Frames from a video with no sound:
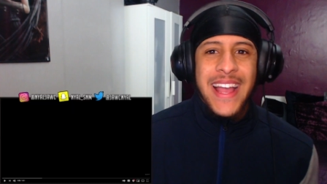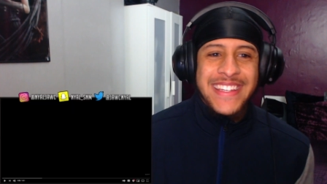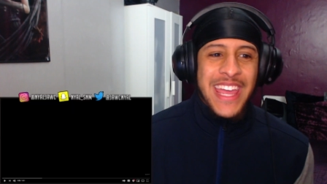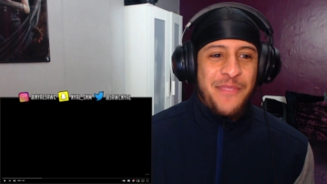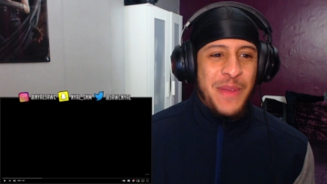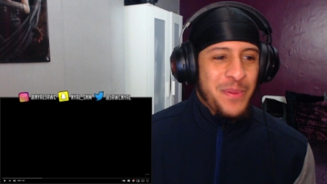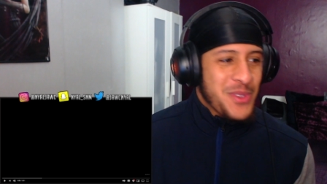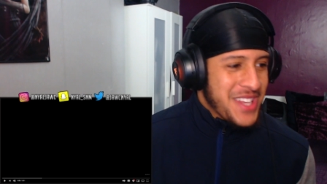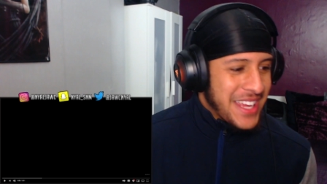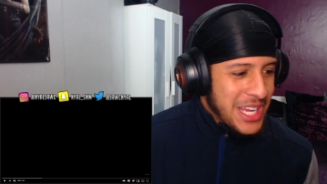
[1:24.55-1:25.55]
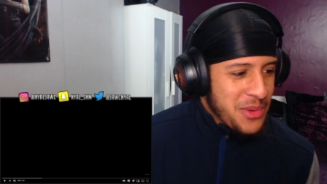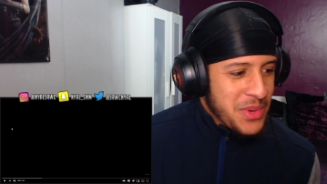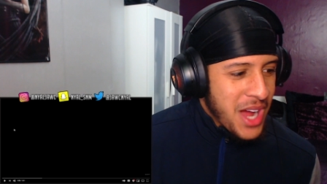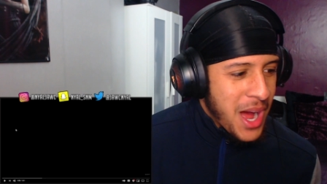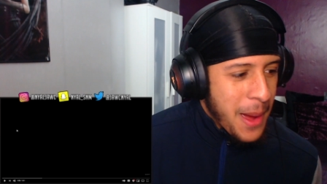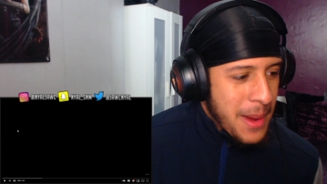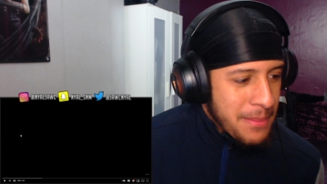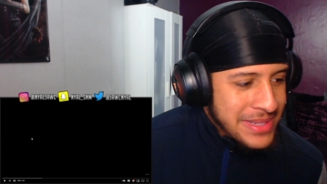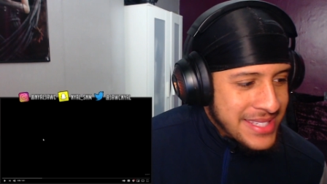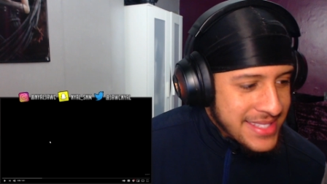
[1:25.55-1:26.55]
Okay, people. So here we are,
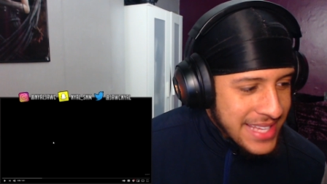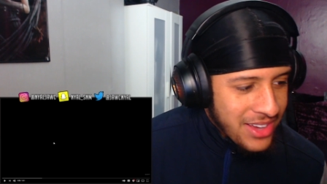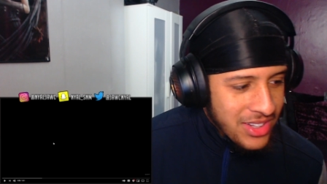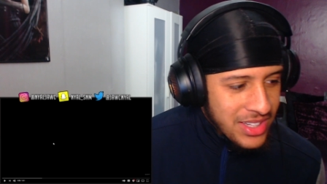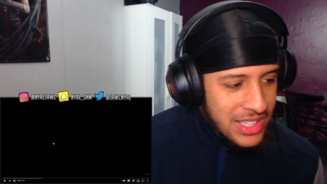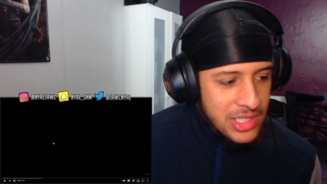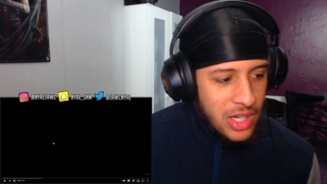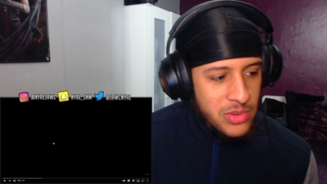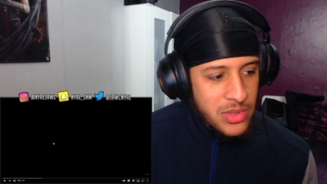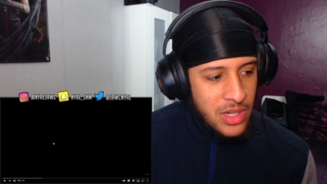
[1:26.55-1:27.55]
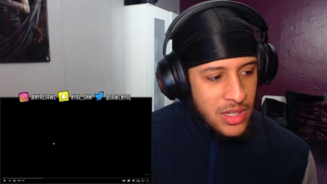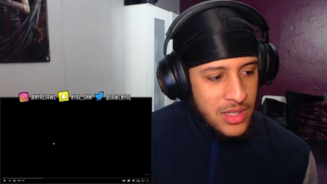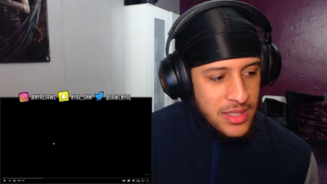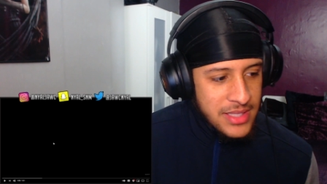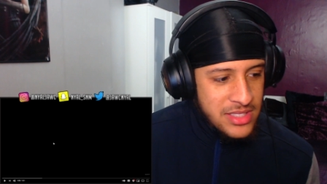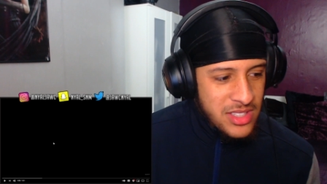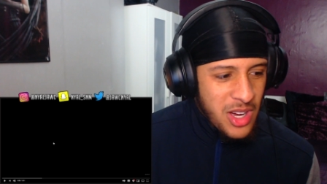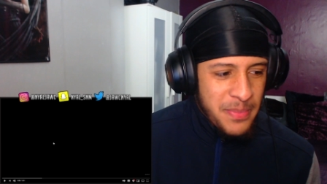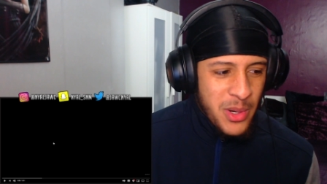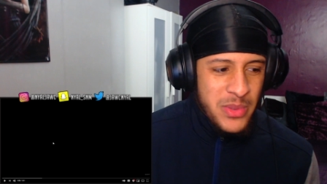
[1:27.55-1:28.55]
Miszel Ligota. This
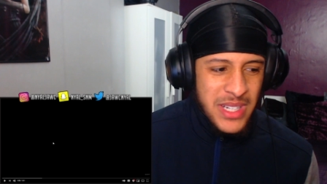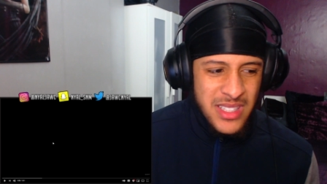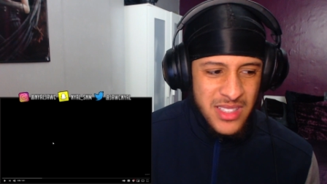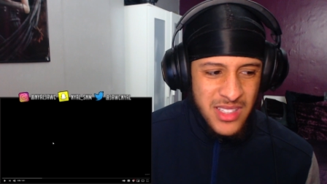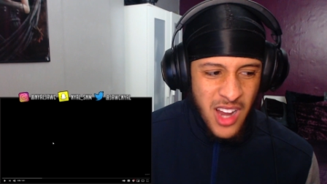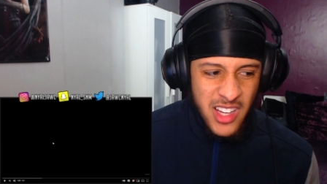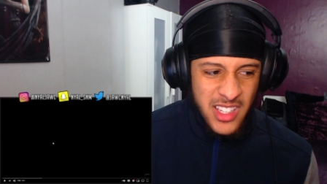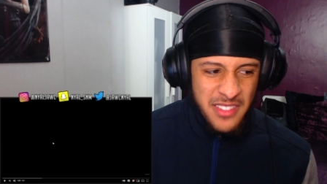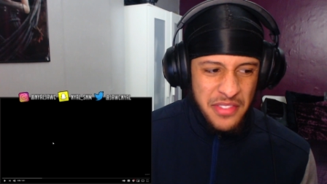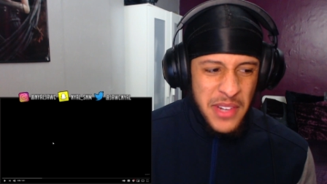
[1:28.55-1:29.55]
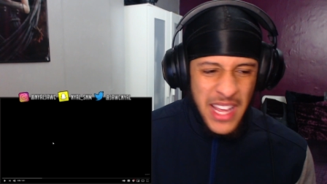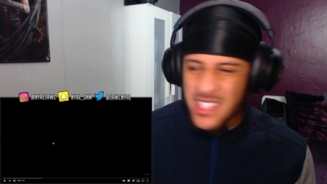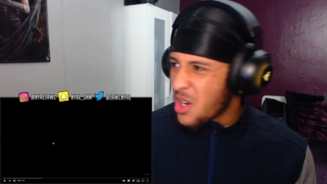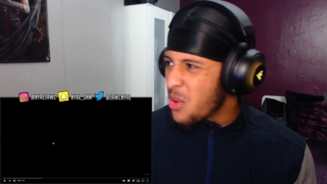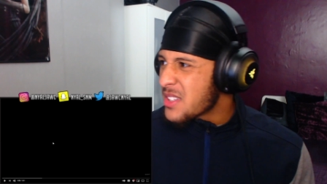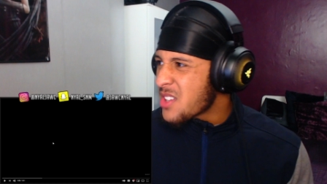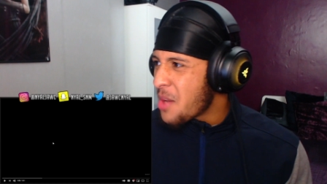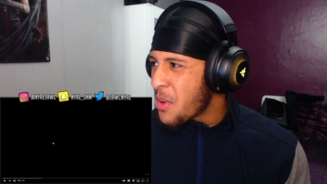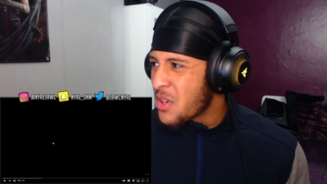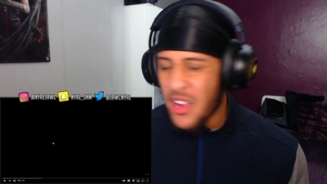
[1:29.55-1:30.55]
got uploaded like a few days ago. This got
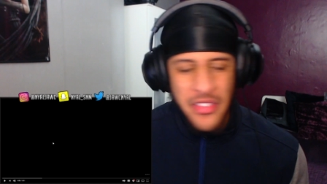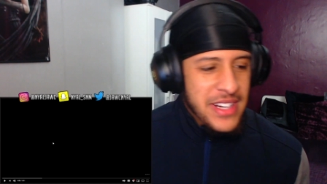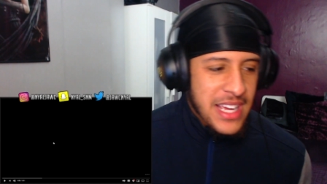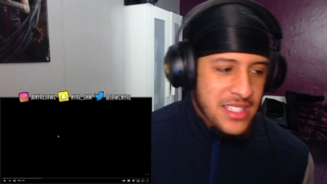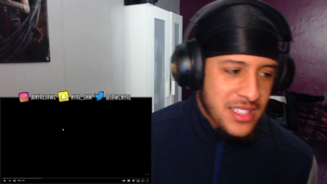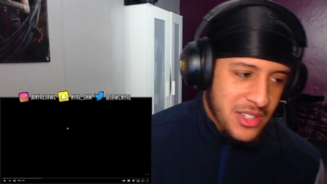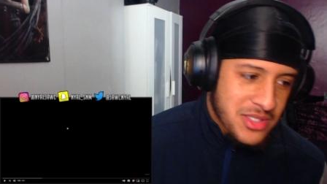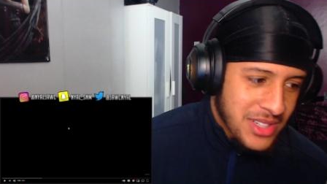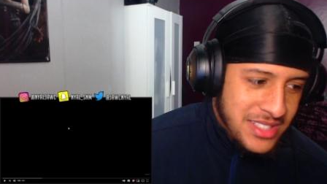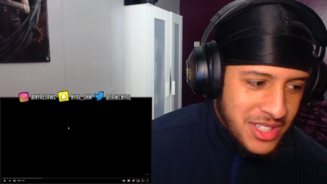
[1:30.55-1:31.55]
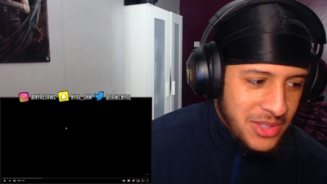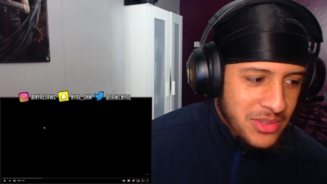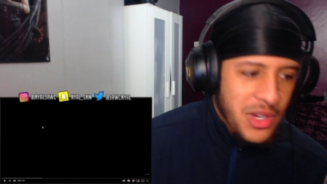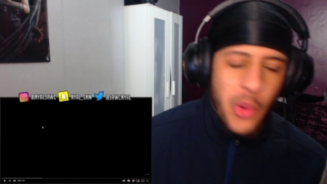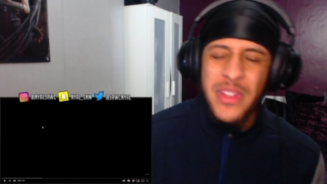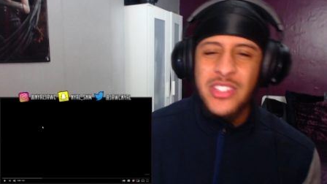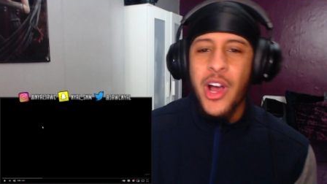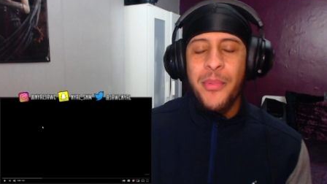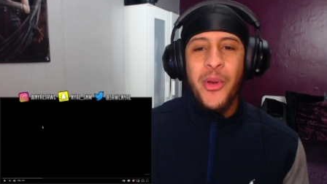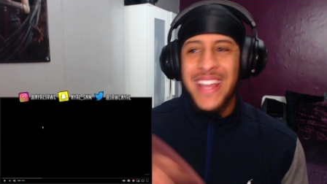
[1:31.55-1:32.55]
uploaded like 3 days ago. So let's go. No, this got
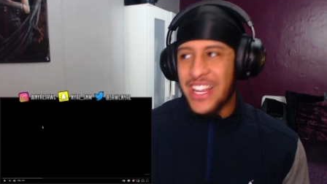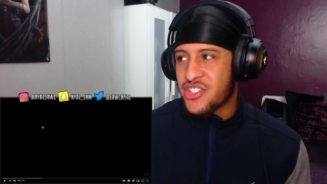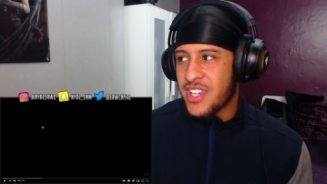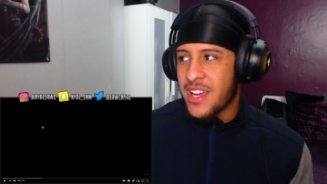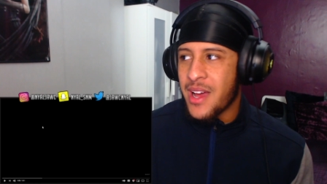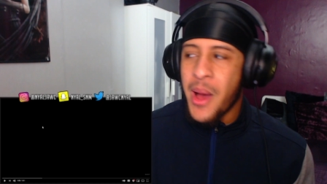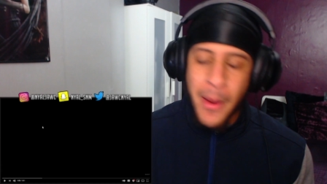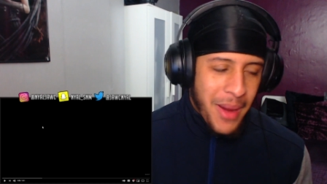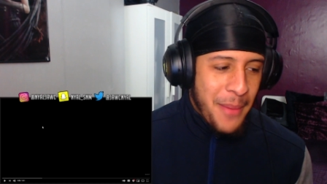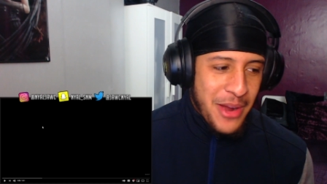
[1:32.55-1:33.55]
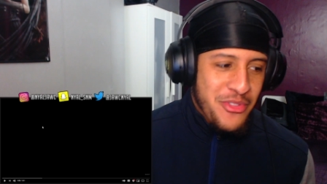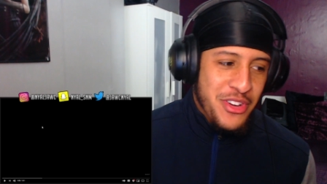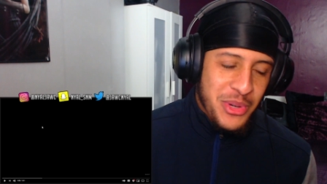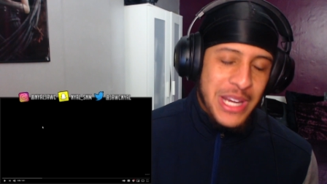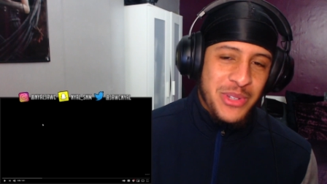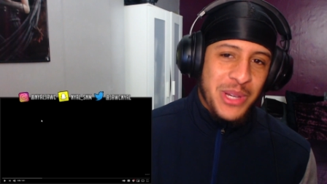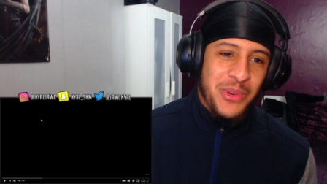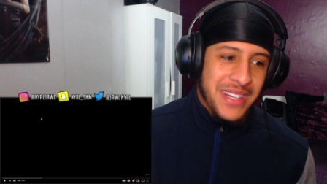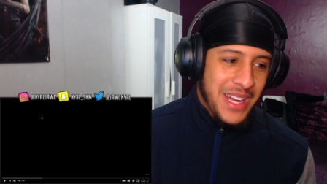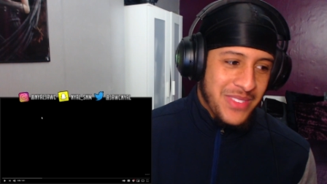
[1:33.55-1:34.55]
uploaded last year. My bad, we're in
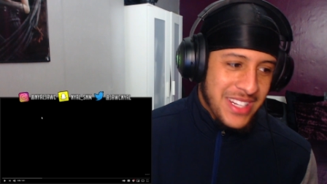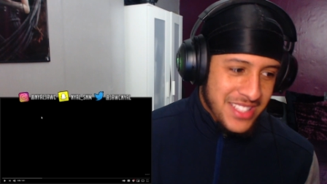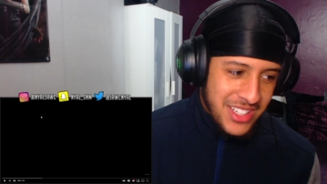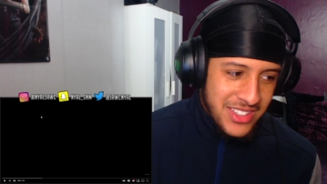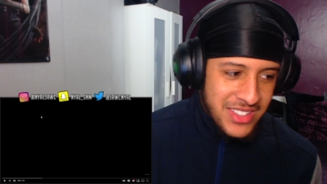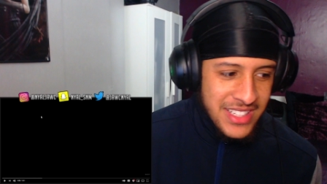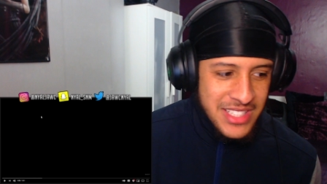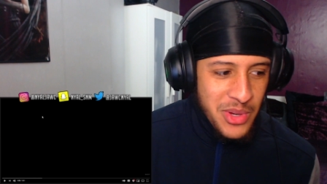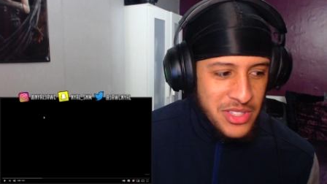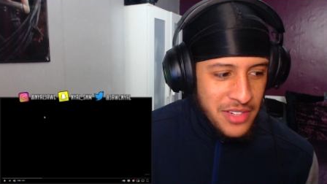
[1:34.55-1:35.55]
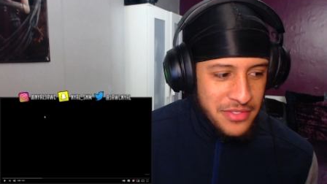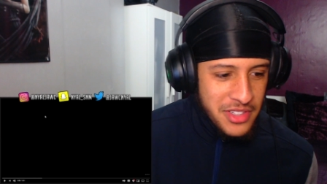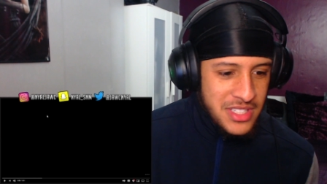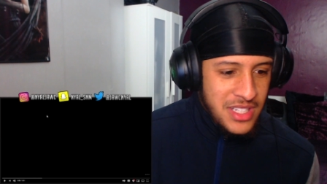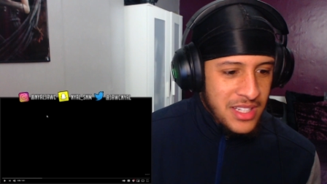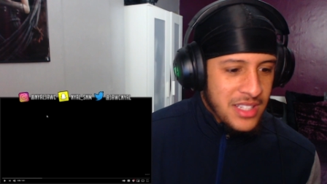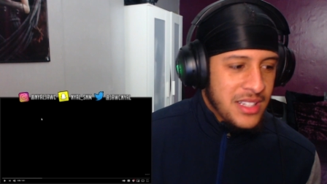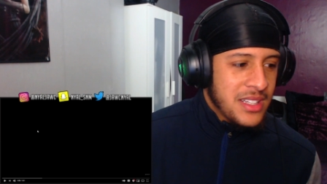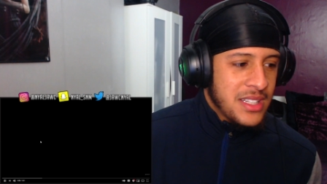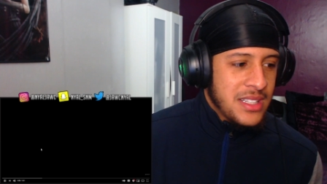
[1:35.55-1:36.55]
2021 now. But let's go. Let's see what he's got for us.
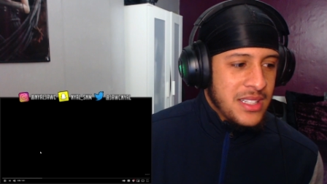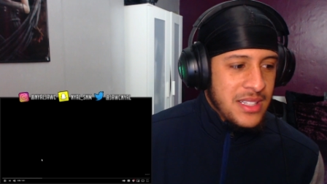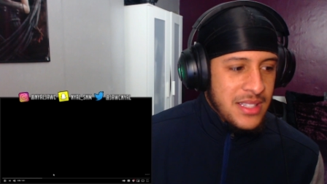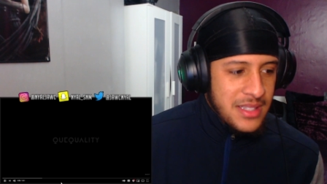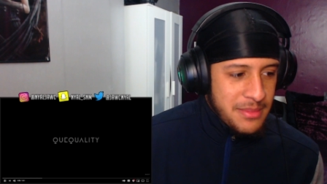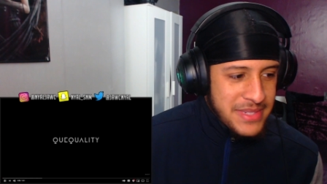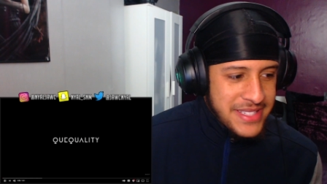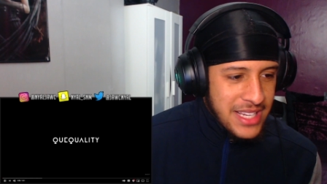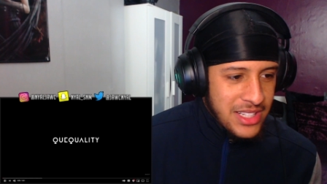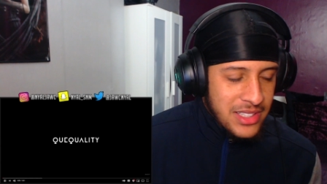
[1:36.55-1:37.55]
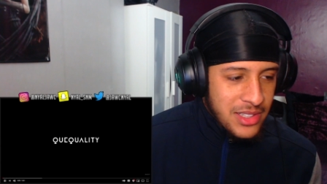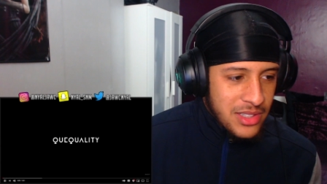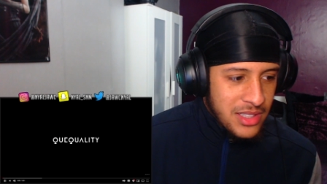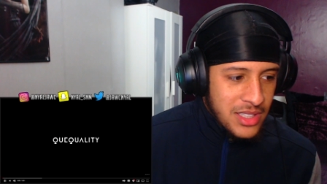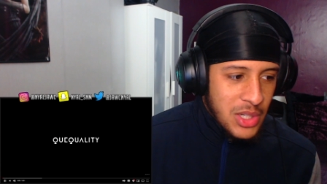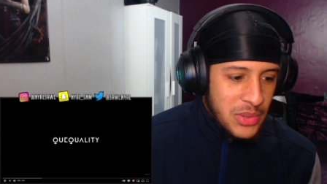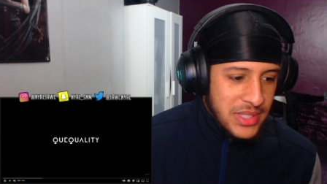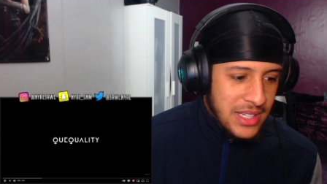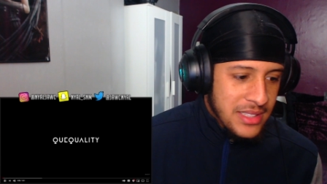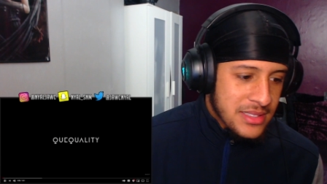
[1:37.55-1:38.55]
Miszel Ligota.